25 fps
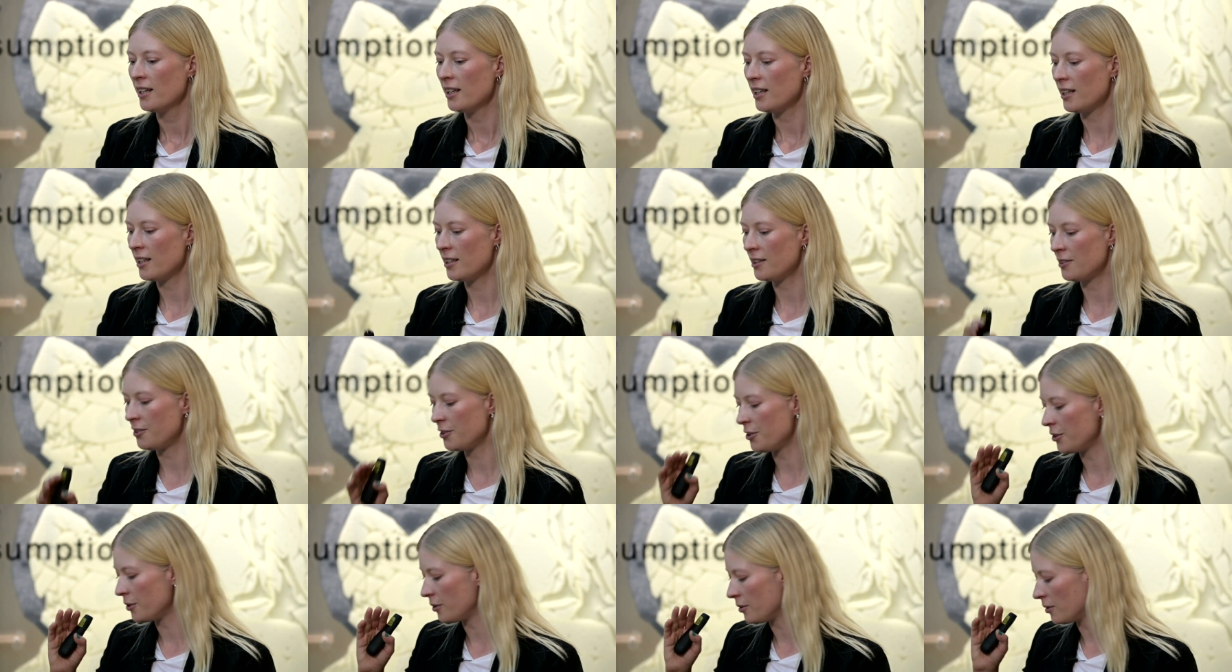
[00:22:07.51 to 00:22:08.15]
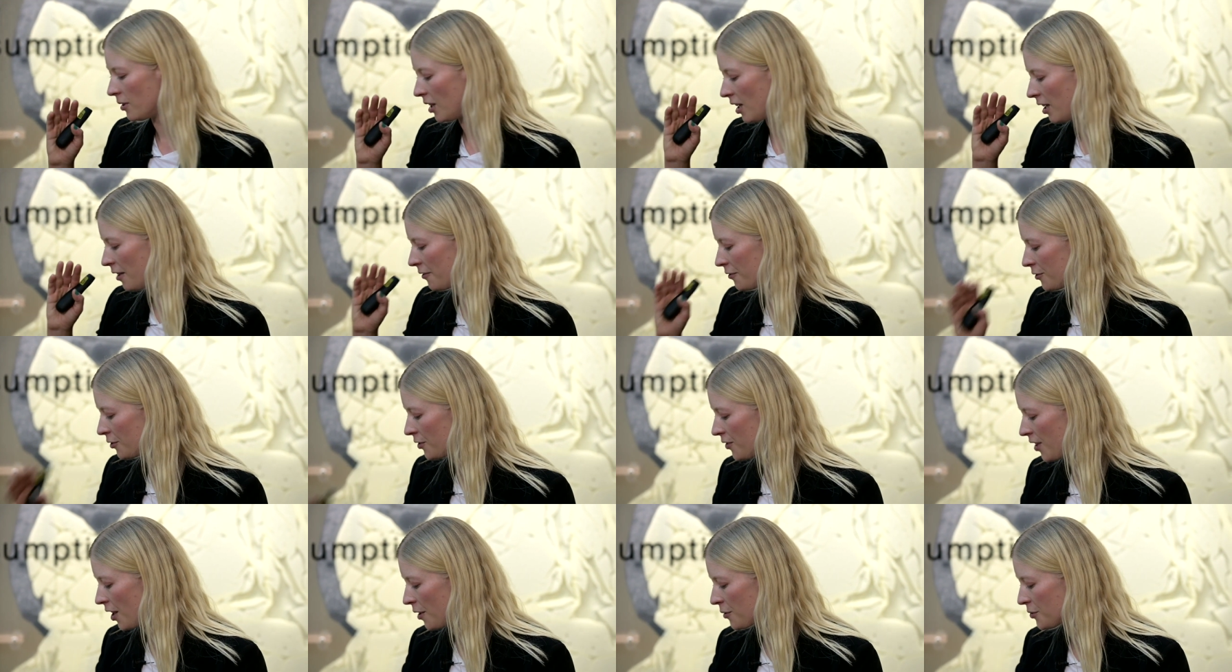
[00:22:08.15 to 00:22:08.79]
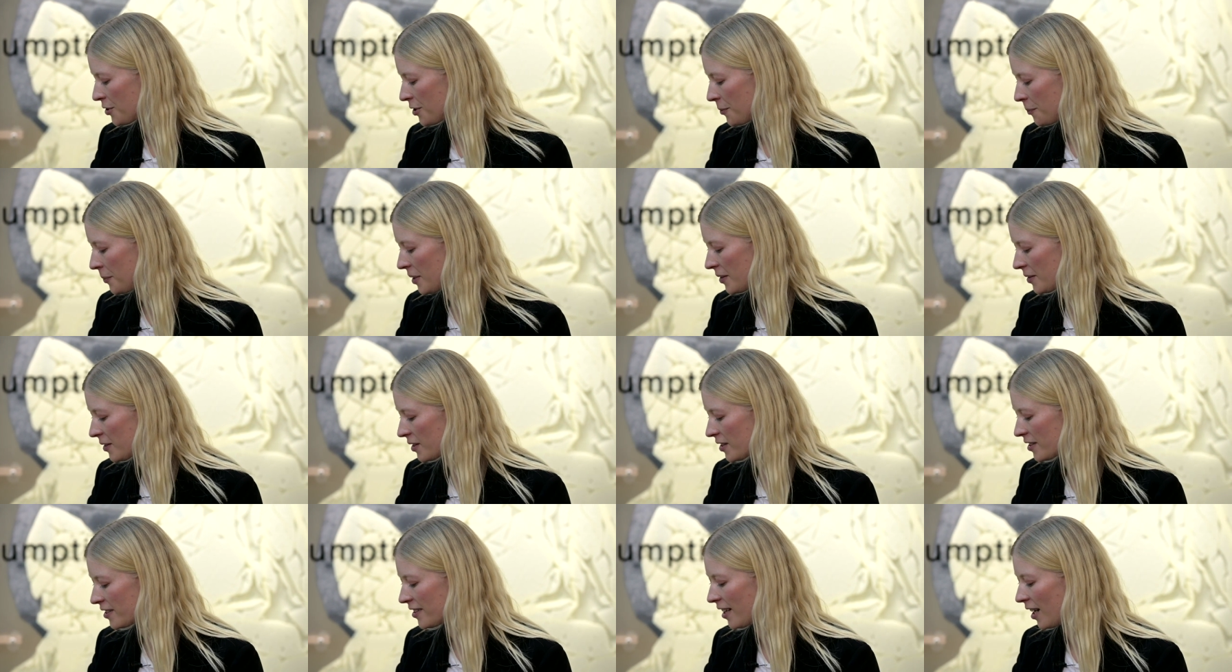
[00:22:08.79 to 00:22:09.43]
and you have 1,000
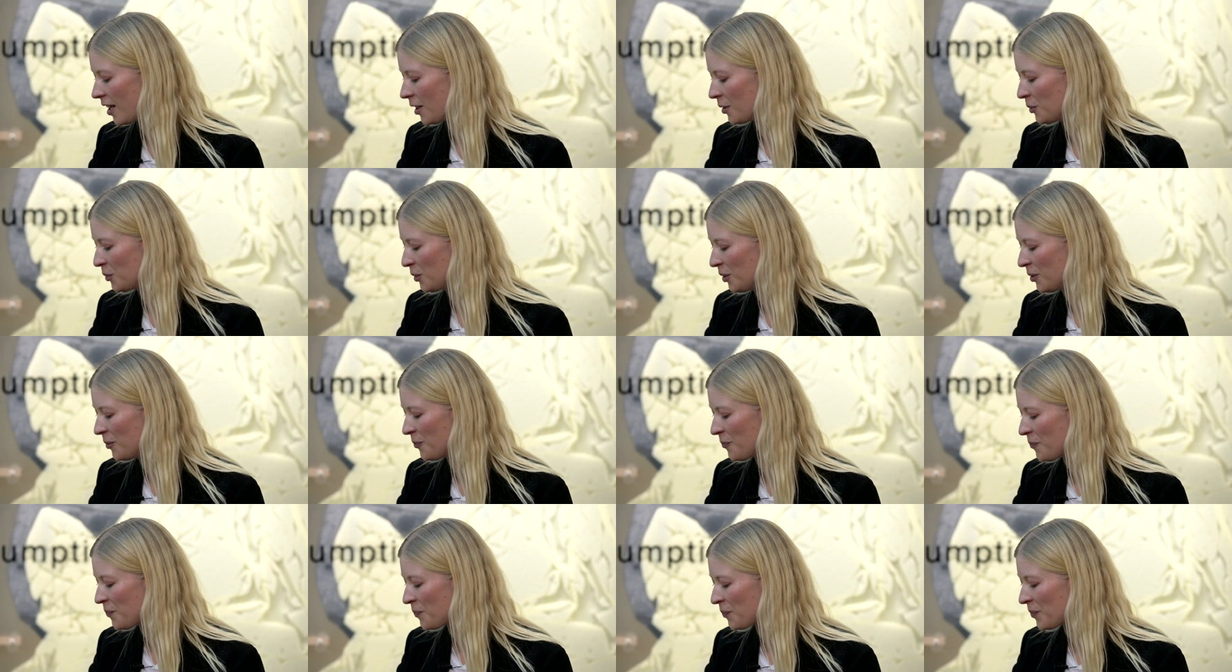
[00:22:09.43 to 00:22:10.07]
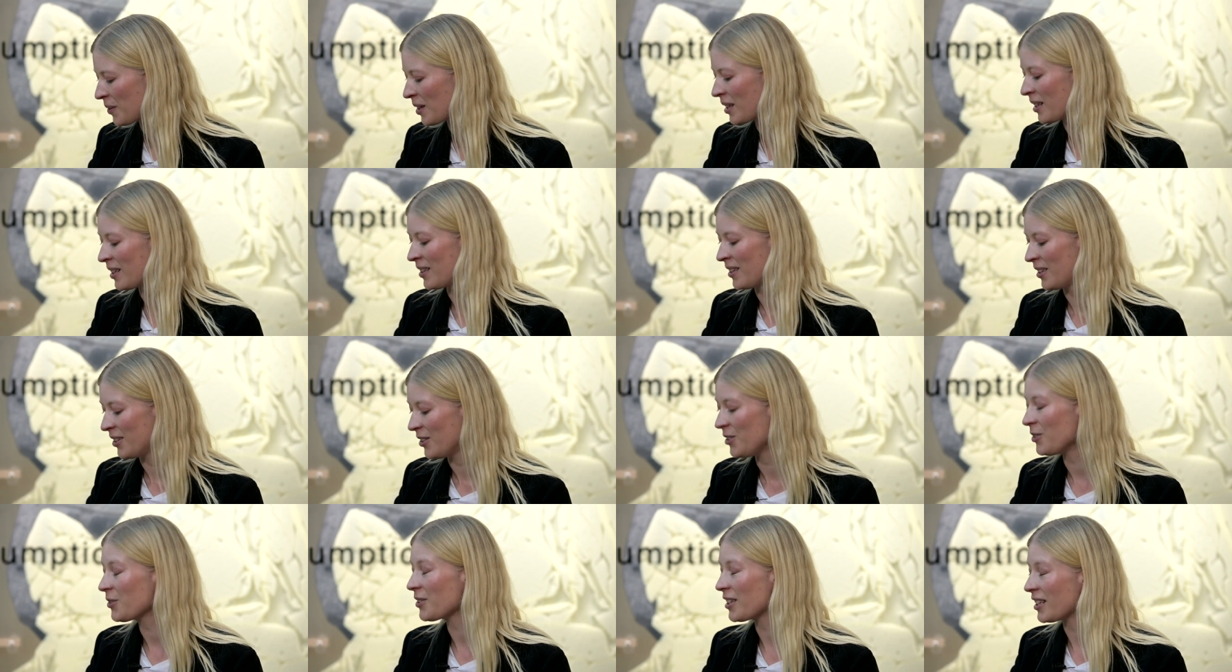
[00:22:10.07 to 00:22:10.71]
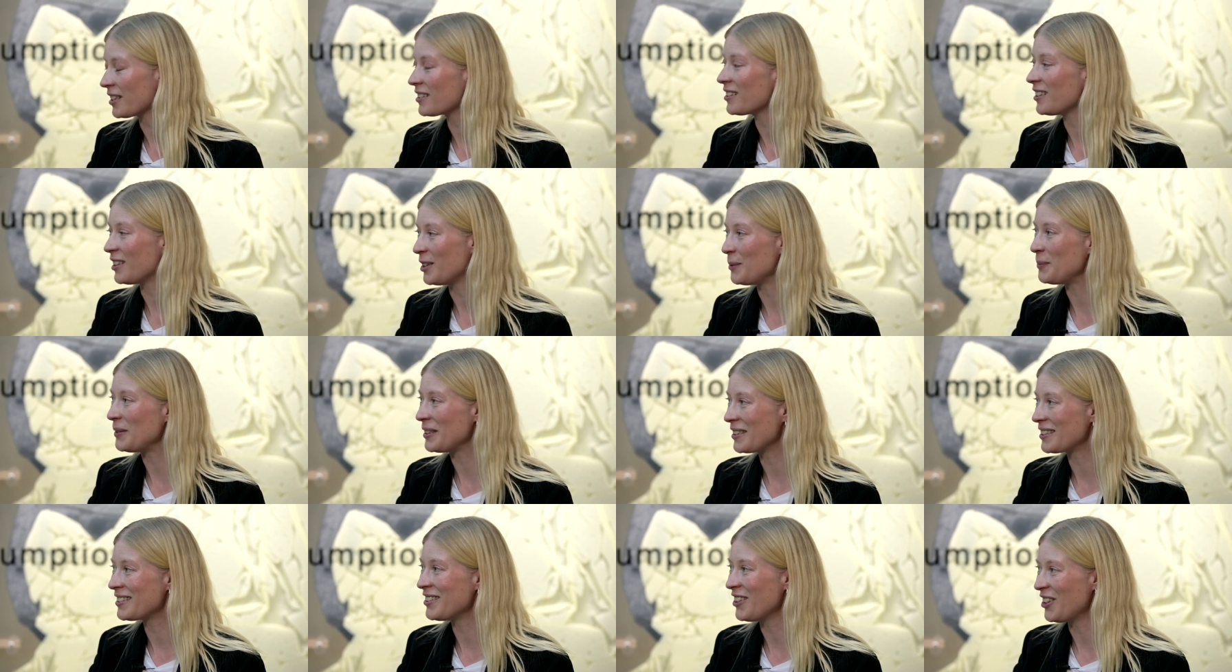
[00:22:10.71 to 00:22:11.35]
meters down, you get a
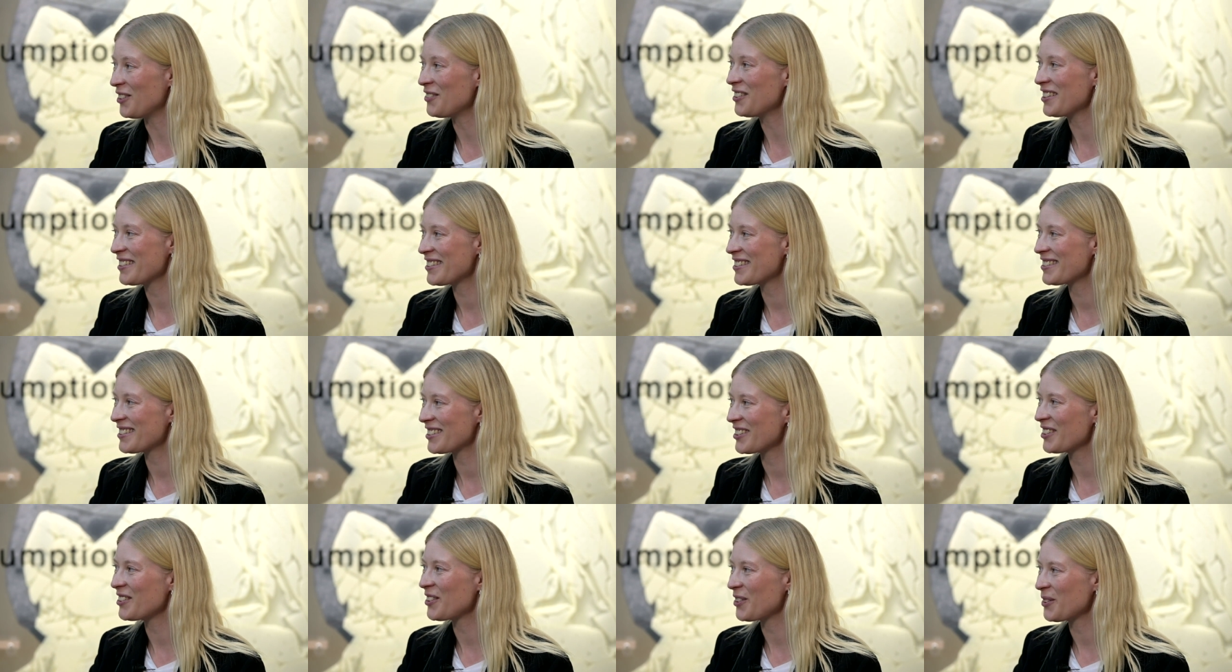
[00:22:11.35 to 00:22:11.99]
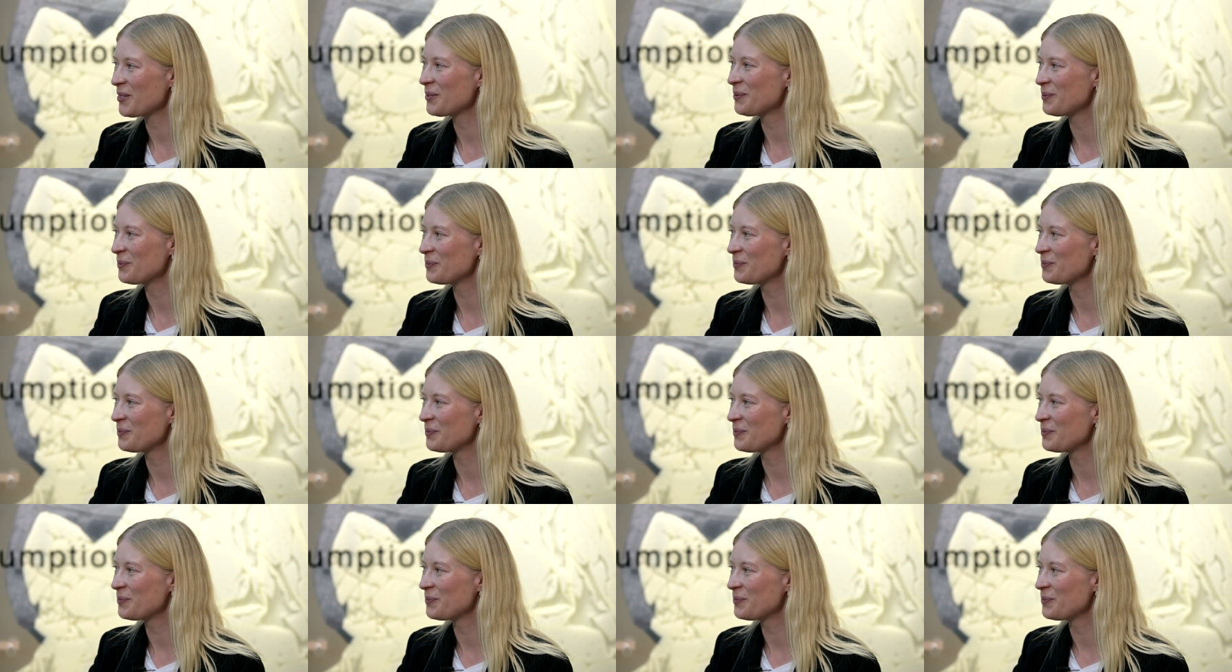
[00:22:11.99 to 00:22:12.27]
little bit nervous. You know? But how